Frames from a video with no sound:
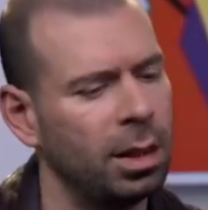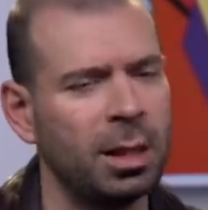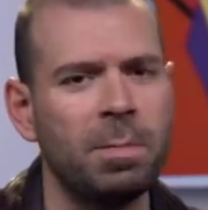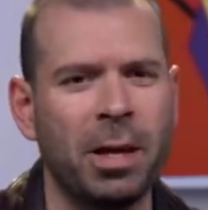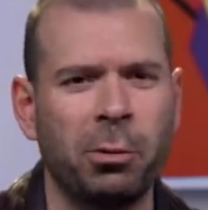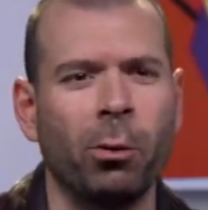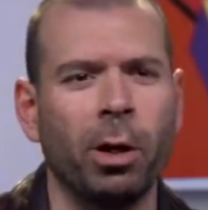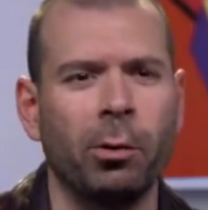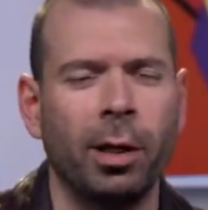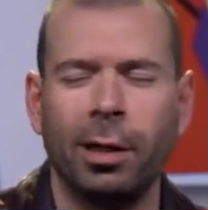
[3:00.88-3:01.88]
This is
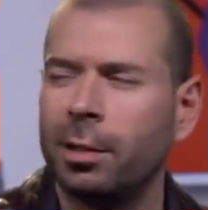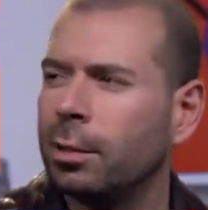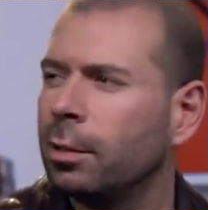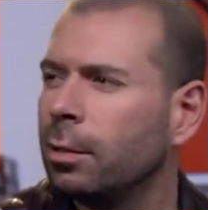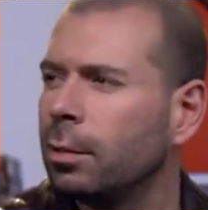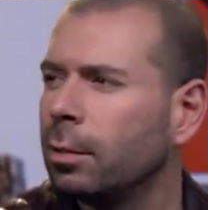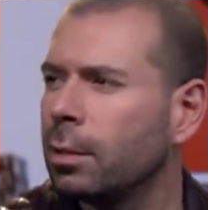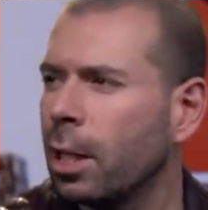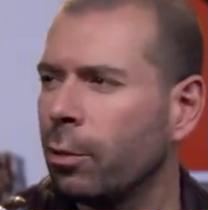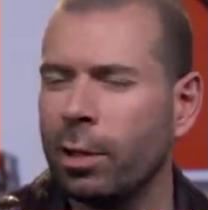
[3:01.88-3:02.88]
Metroid, right? Yeah.
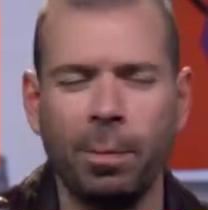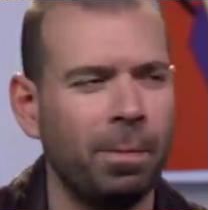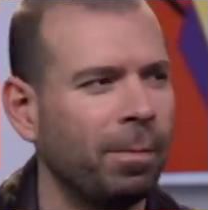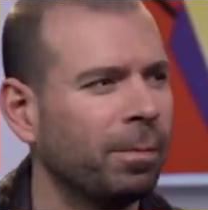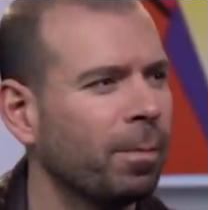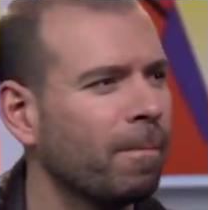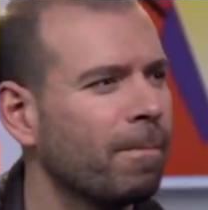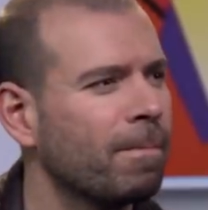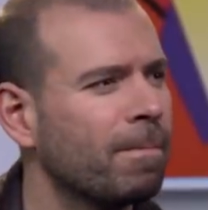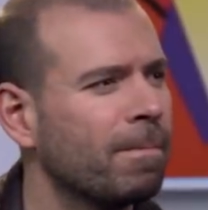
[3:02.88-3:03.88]
Is that her name? As far
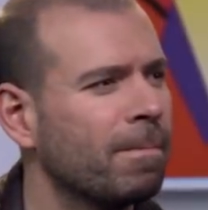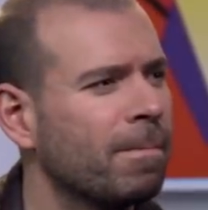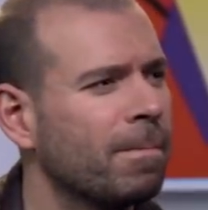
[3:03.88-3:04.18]
as I know.